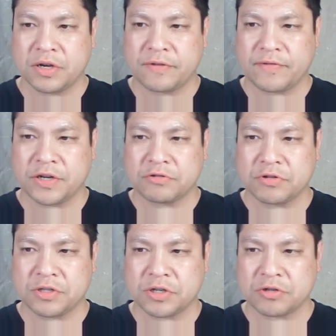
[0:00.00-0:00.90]

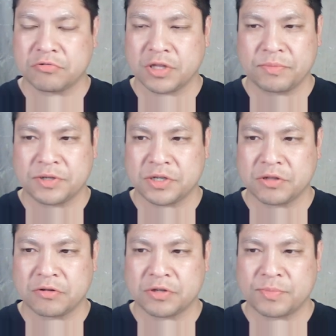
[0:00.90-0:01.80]
Advisories, not sure what that means
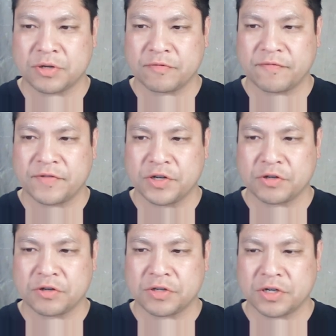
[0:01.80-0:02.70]
either. Special
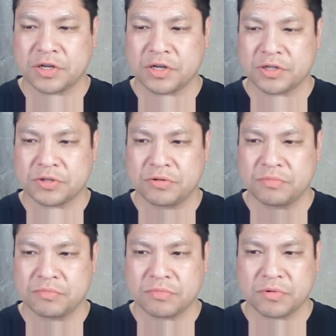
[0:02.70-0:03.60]
features, I
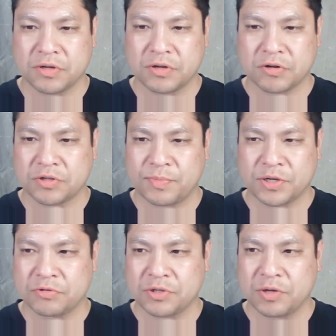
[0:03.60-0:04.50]
assume are
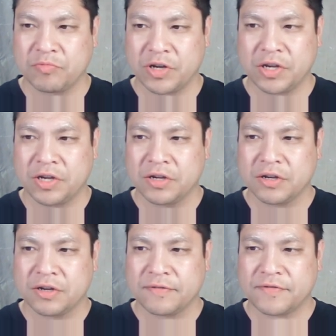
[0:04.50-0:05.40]
special in some way.
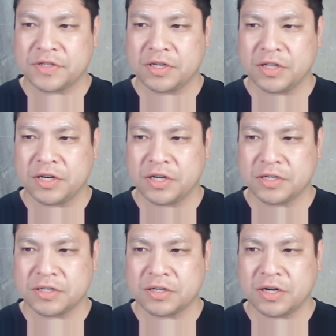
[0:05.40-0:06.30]

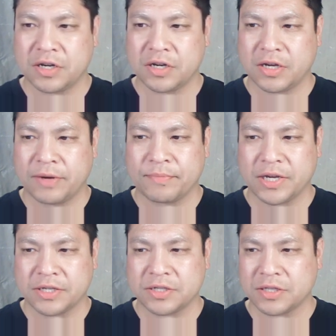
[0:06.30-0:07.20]
Facilities, I'm
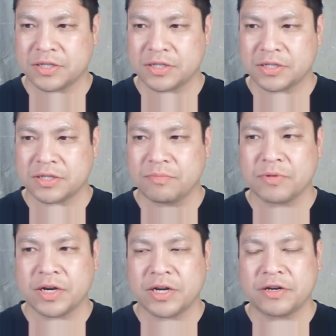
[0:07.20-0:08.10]
guessing this is some
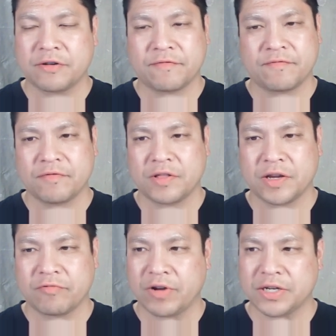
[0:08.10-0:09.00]
kind of
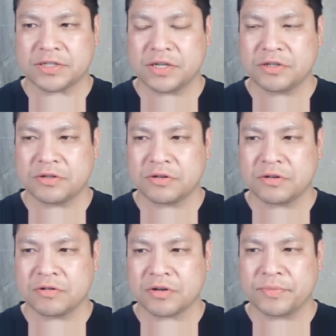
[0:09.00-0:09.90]
like rec
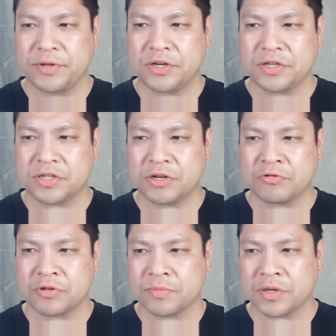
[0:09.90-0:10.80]
center or community center
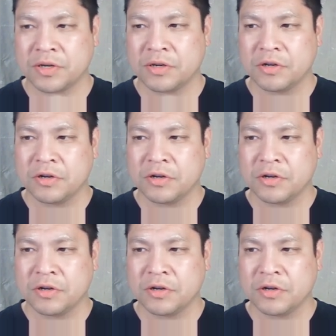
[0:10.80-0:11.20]
or something.